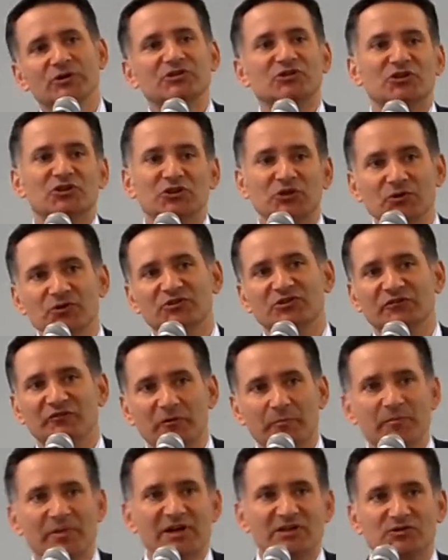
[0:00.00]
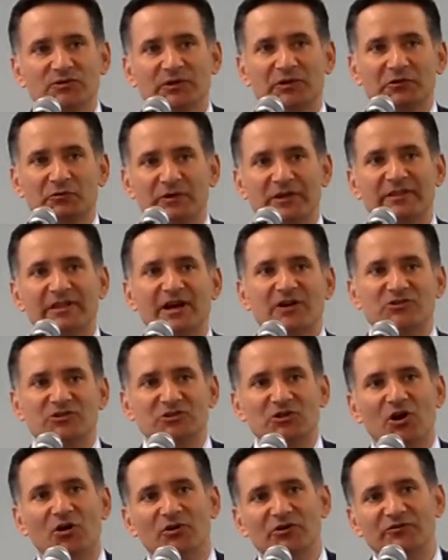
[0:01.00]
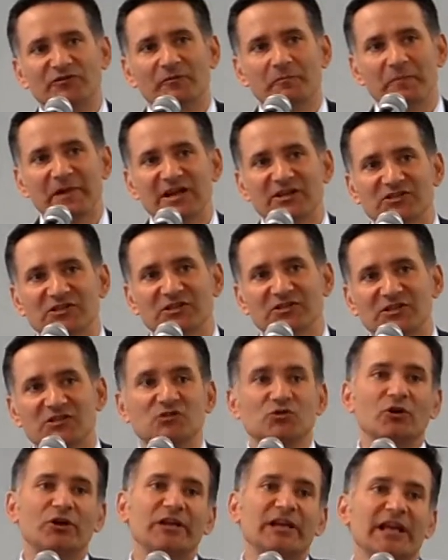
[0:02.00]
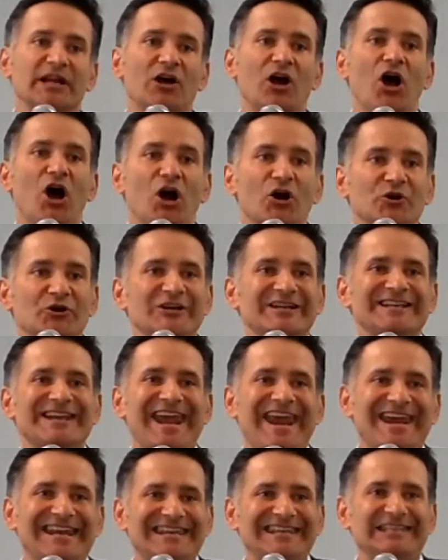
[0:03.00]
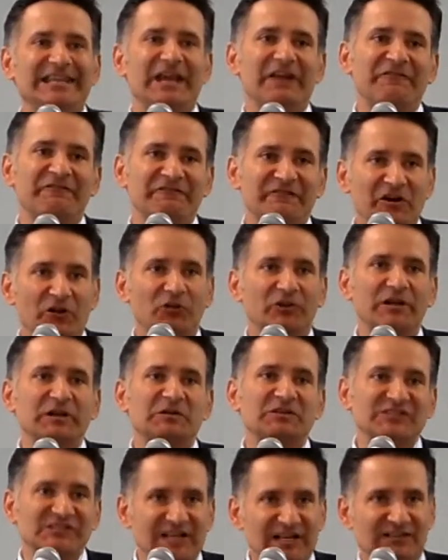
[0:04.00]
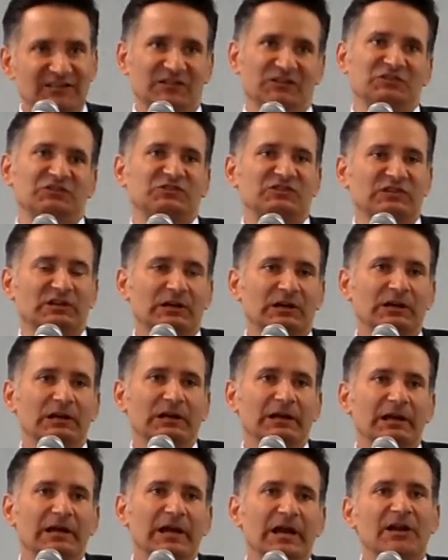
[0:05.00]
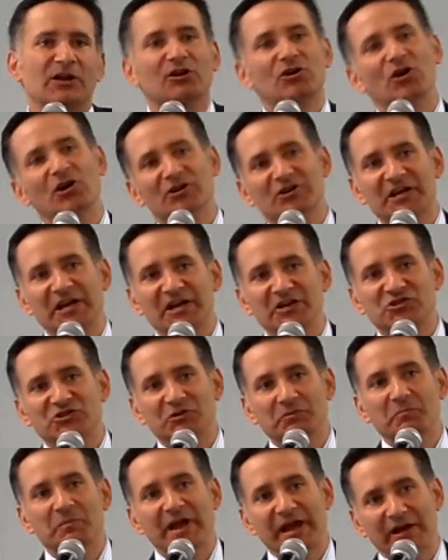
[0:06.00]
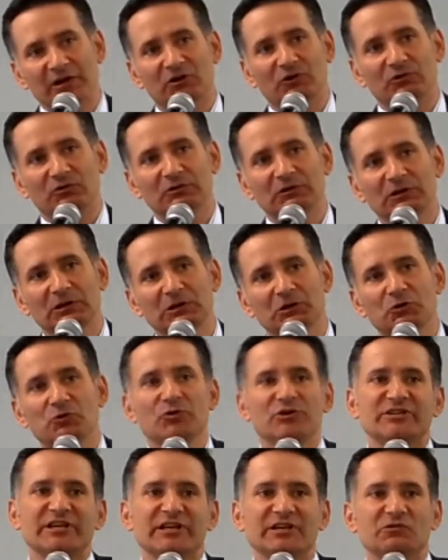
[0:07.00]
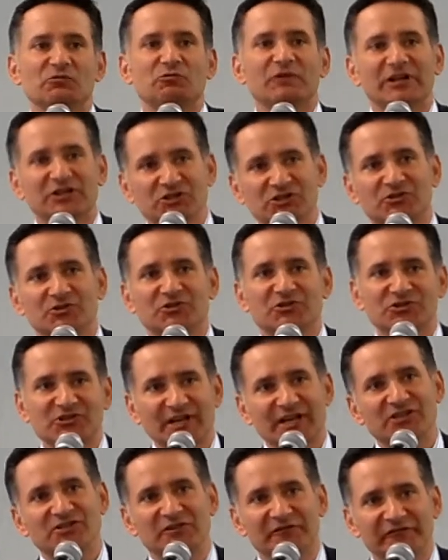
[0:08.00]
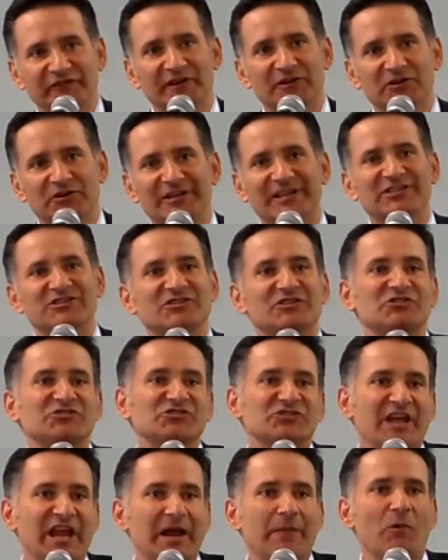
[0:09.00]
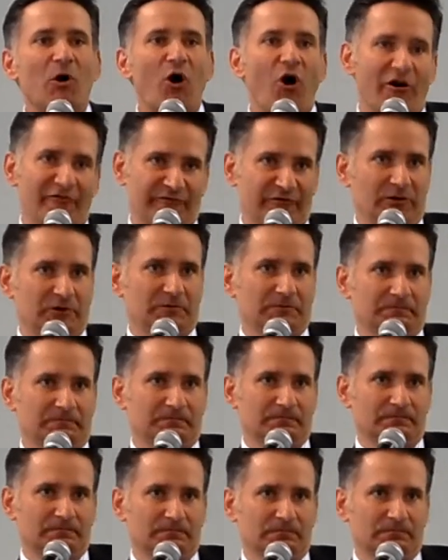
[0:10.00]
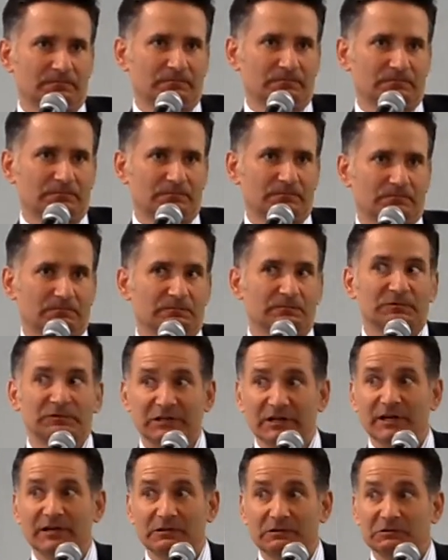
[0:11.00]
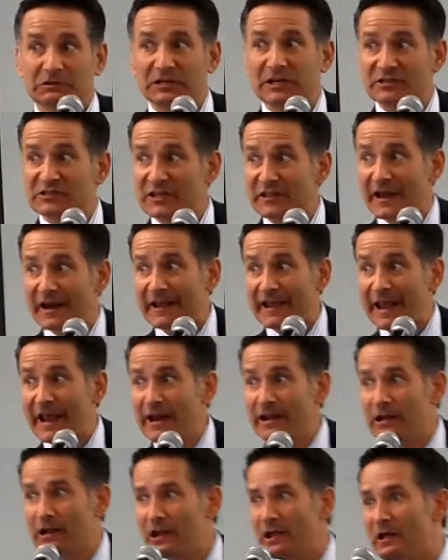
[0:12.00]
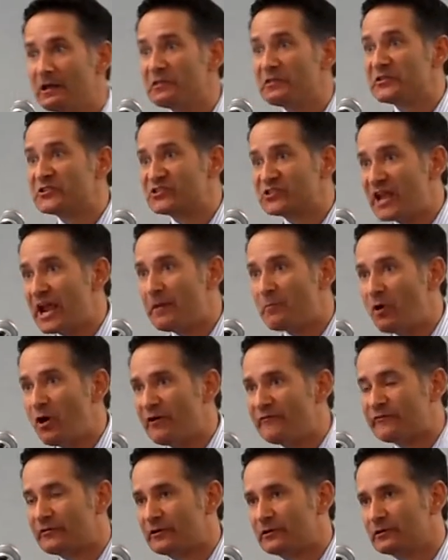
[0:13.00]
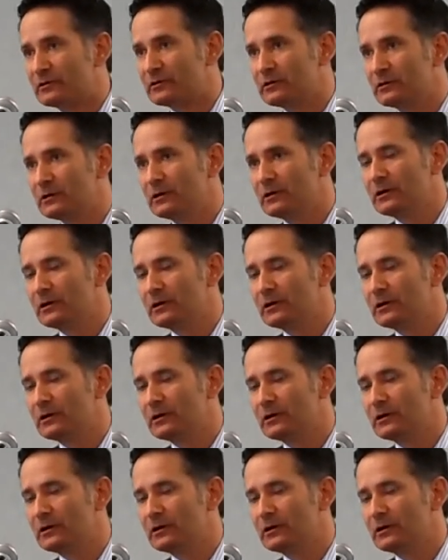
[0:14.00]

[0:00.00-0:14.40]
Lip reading: who is accused of embezzling $3,000 from Macy's is looking at a 180-day felony sentence, and a Caucasian male who is a registered sex offender gets the same offer. Can I say that again? The same offer.